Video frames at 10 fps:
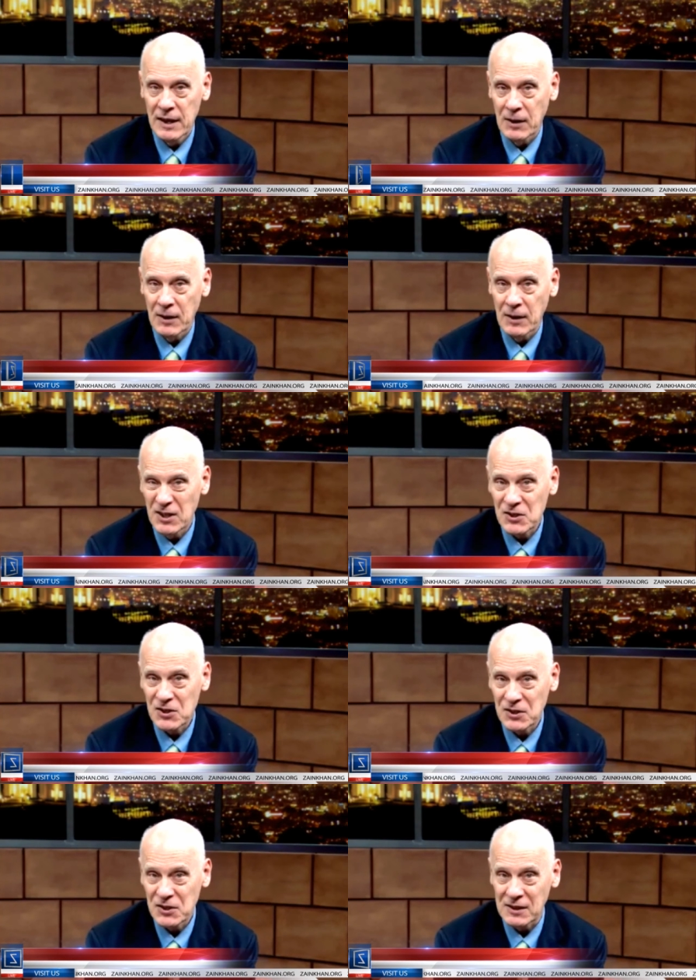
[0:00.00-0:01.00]
And what this
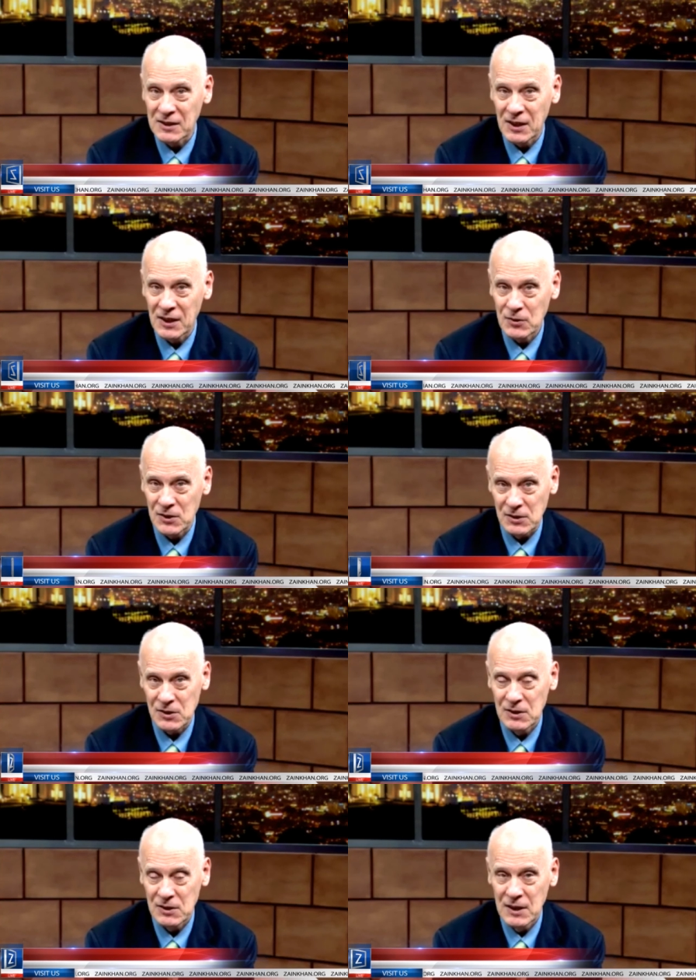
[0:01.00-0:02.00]
study tells
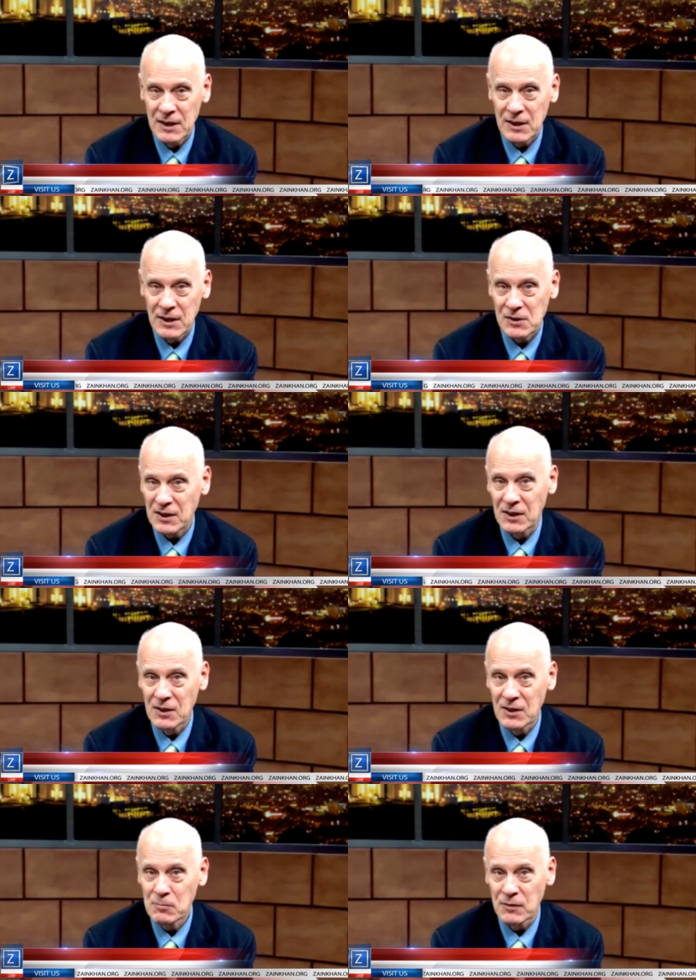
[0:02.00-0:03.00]
us is that the
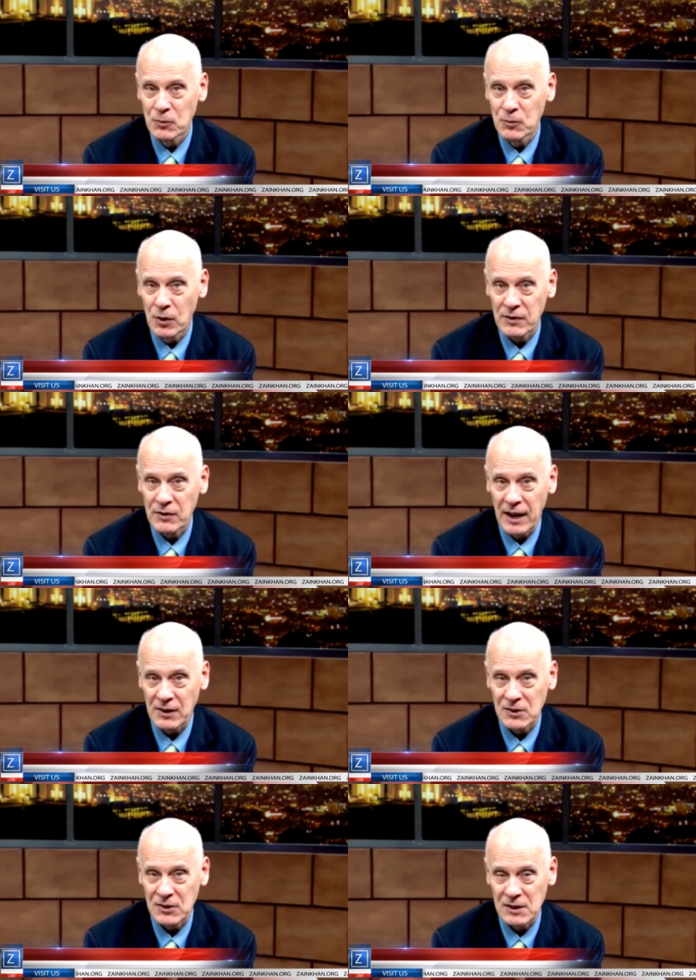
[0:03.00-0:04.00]
number of dwarf
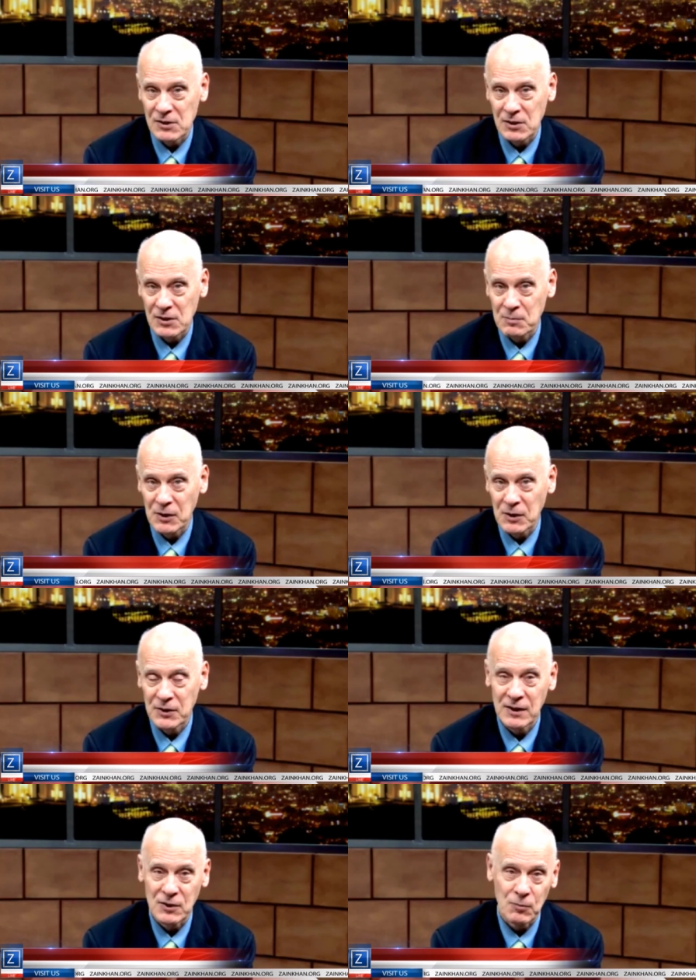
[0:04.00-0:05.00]
galaxies is about
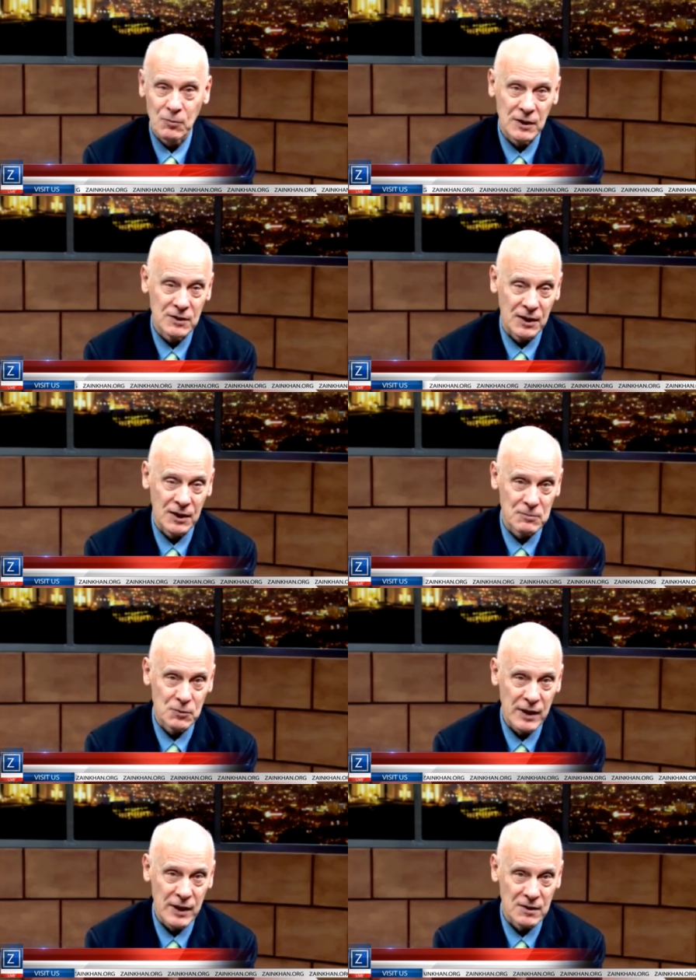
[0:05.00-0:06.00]
10 to 20 times
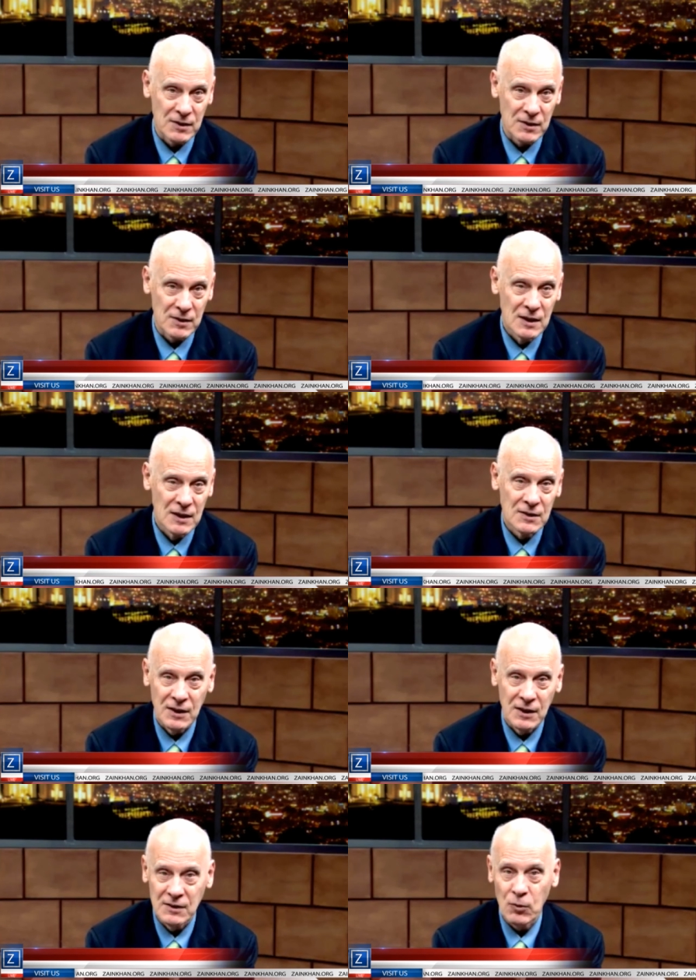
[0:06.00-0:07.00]
greater
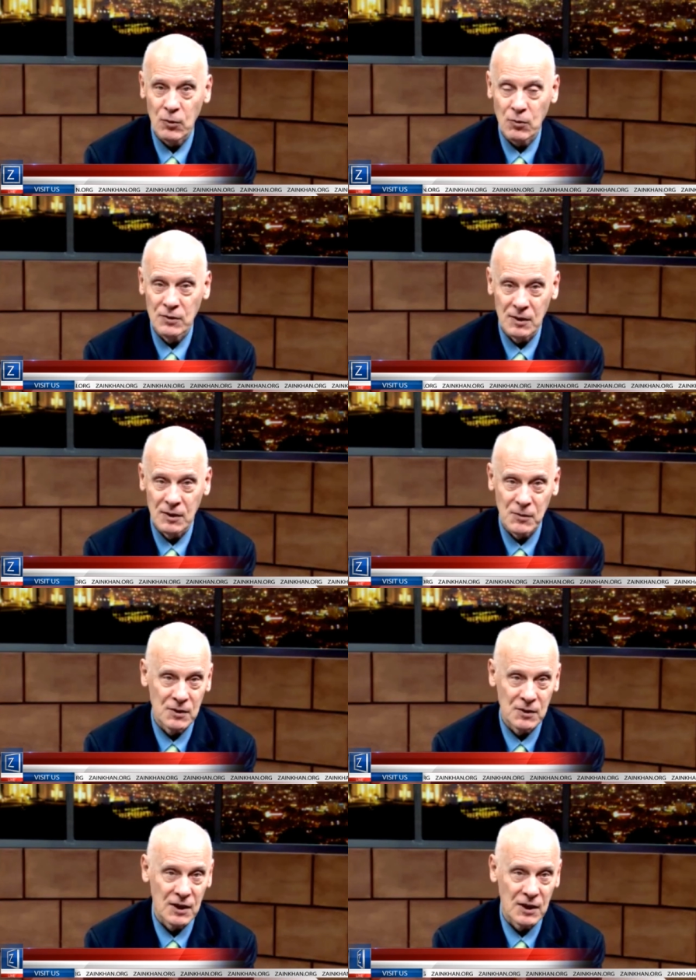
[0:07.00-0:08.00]
than the total
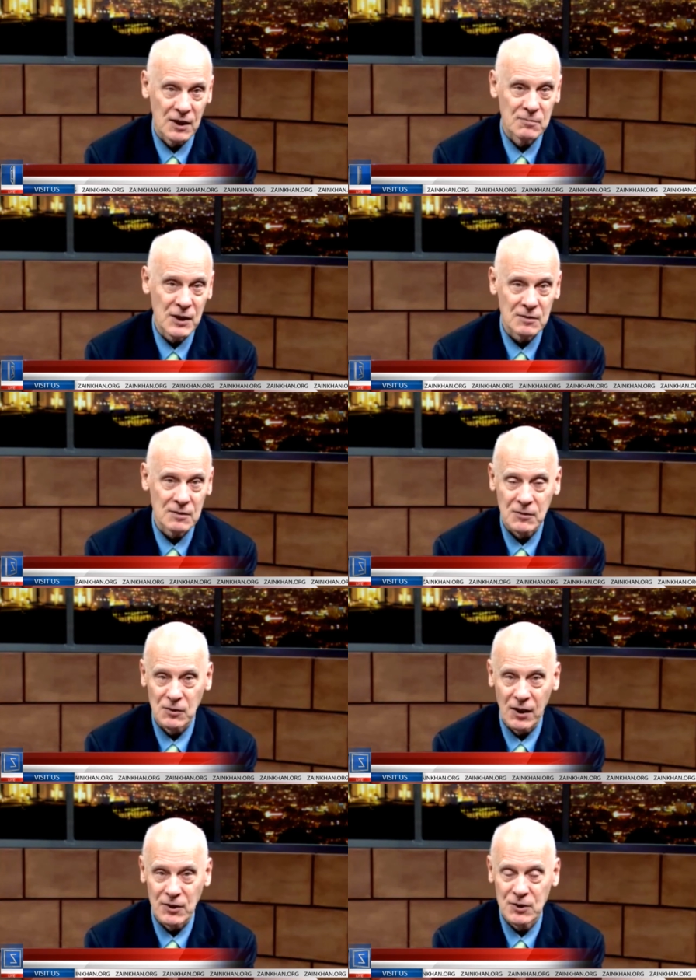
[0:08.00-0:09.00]
number of medium,
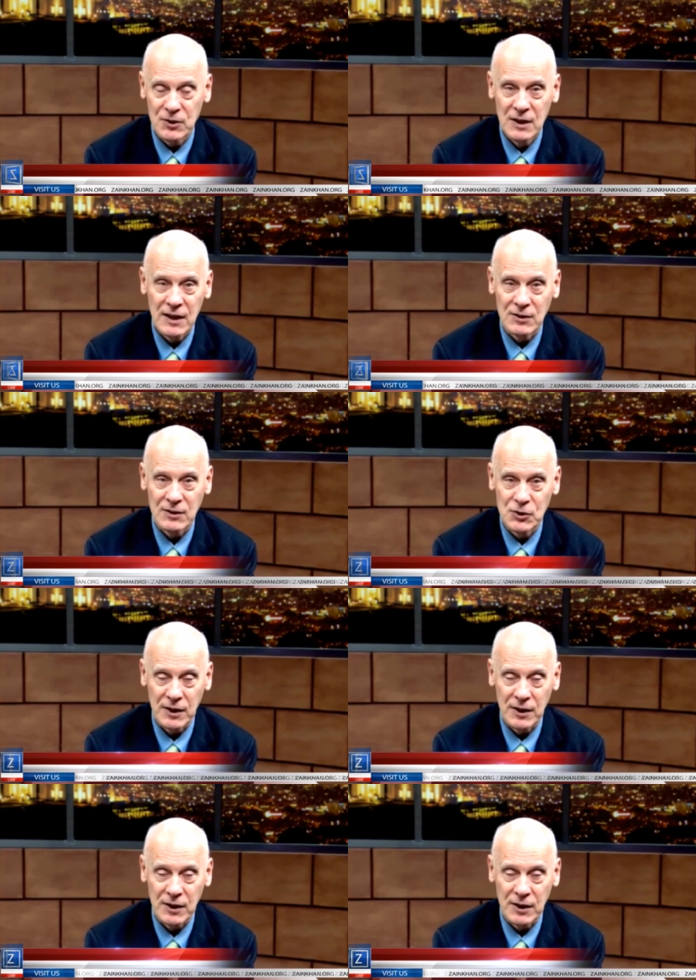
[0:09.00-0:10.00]
large, and
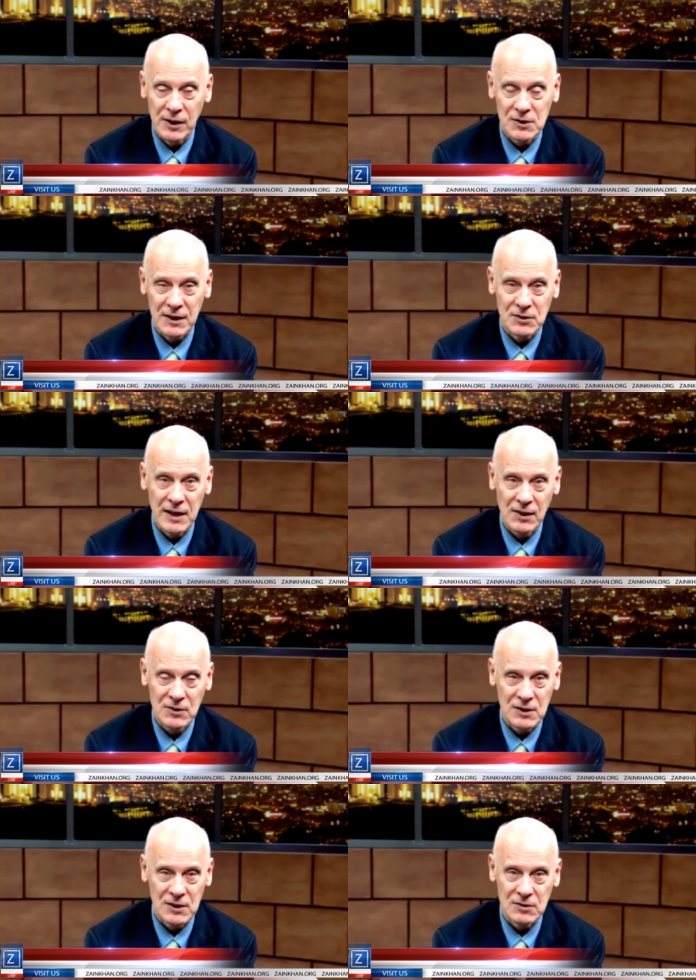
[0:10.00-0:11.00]
giant-sized
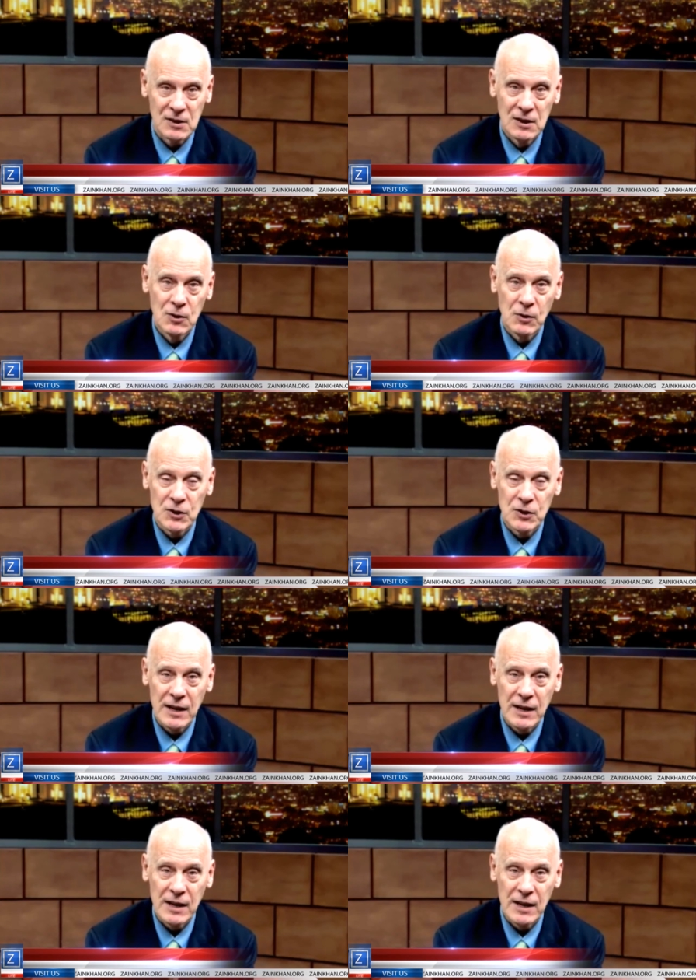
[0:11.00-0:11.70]
galaxies, which